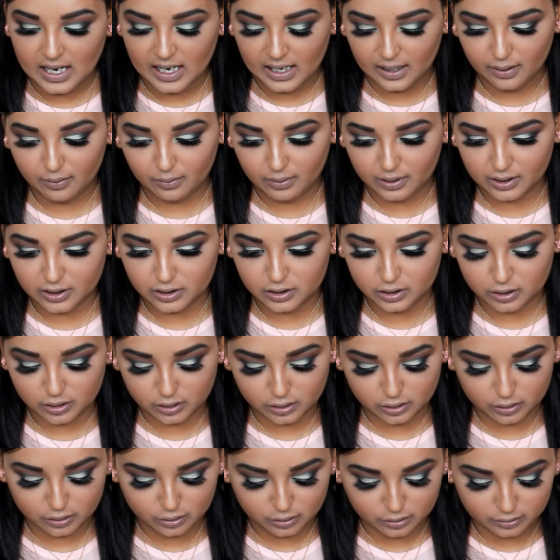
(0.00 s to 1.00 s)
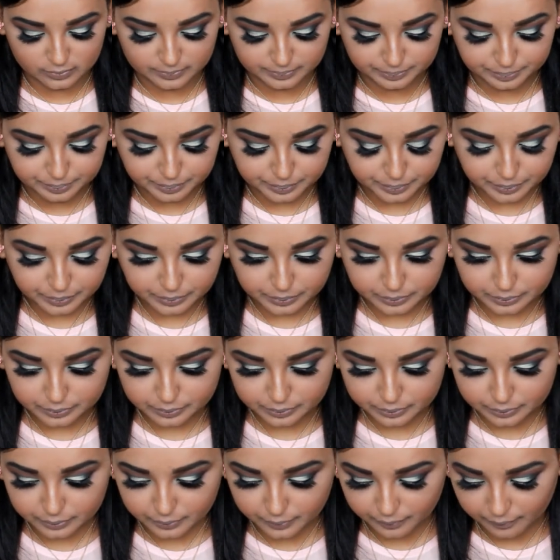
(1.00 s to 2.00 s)
I want to
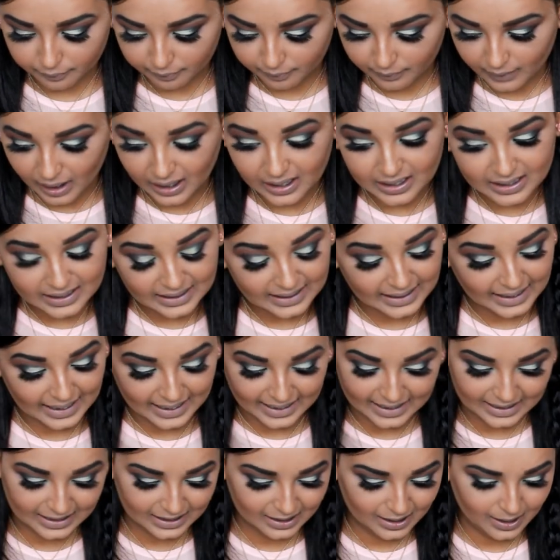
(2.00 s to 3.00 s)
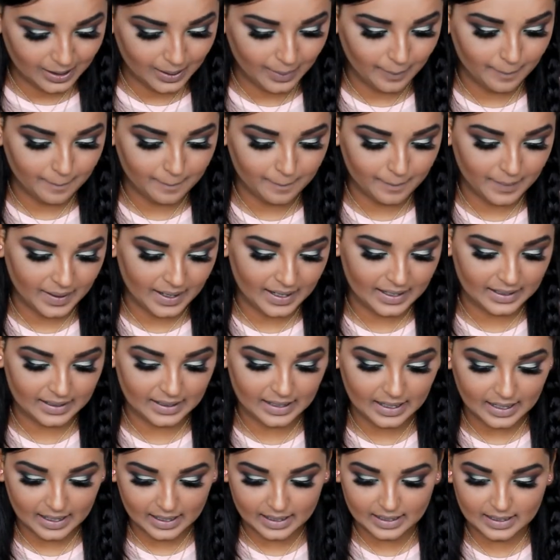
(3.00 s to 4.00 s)
line
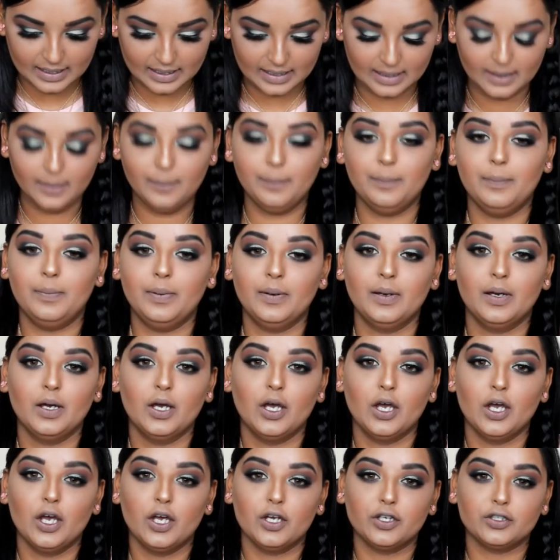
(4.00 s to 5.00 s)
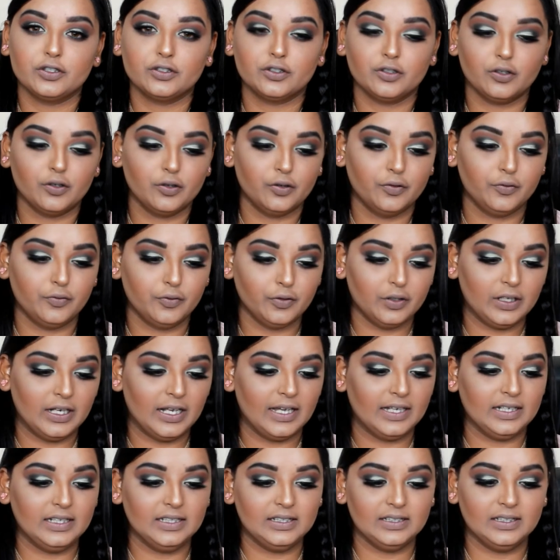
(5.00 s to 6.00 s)
my lip so for
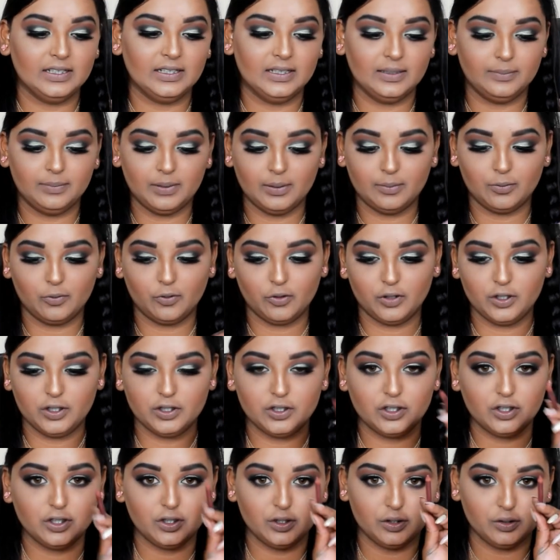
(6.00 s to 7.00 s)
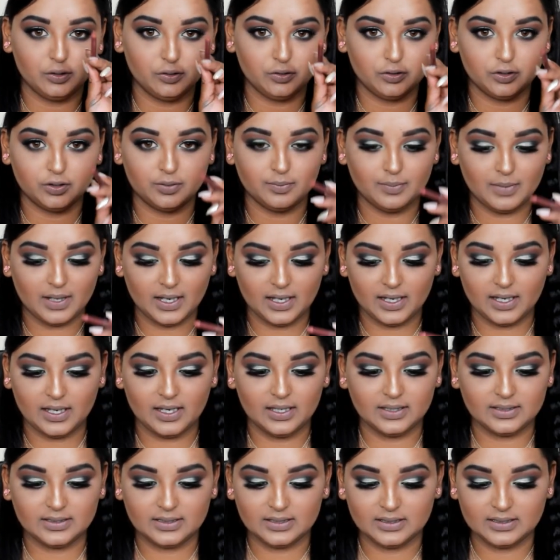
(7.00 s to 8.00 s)
lining the lip I'm going to use my
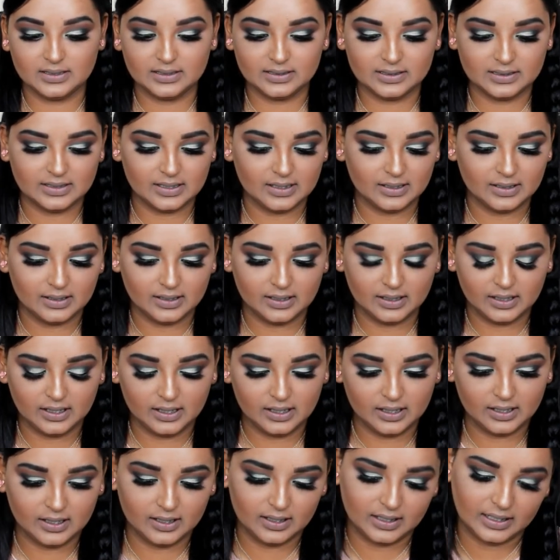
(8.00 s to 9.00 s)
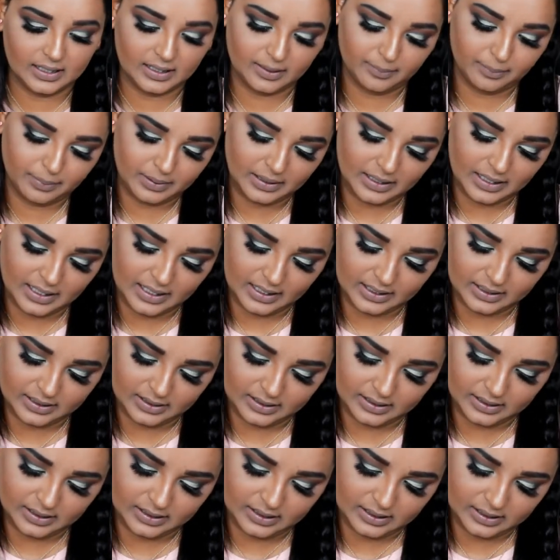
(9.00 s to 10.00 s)
essence and lip
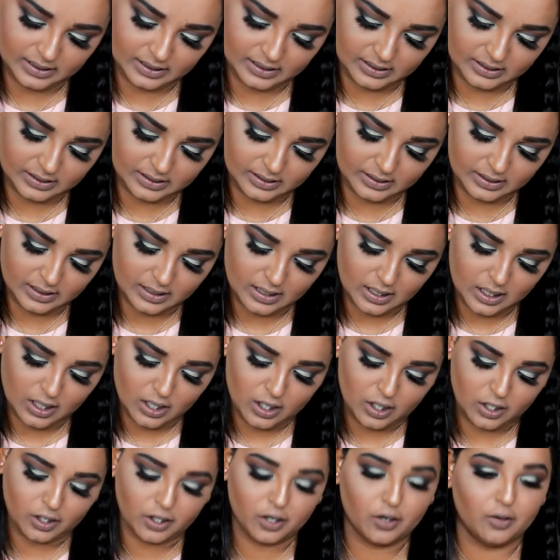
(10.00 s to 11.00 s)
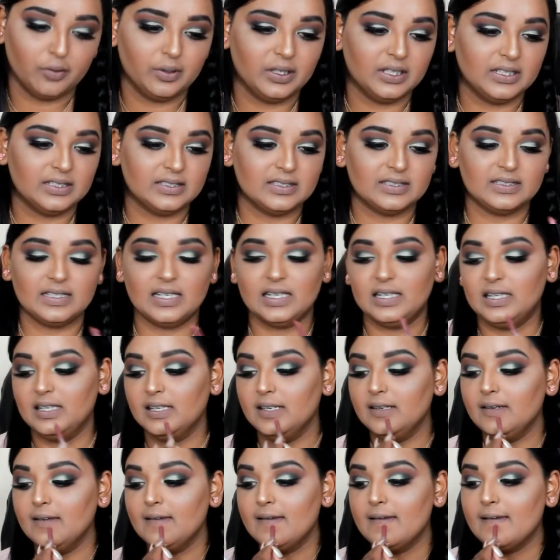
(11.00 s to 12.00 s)
liner in going
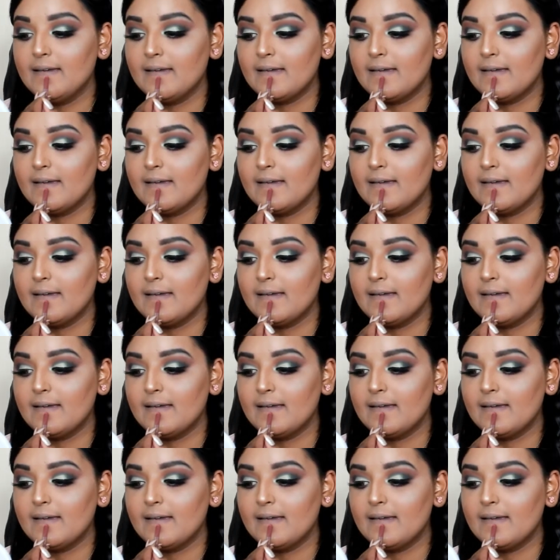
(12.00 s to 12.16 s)
steady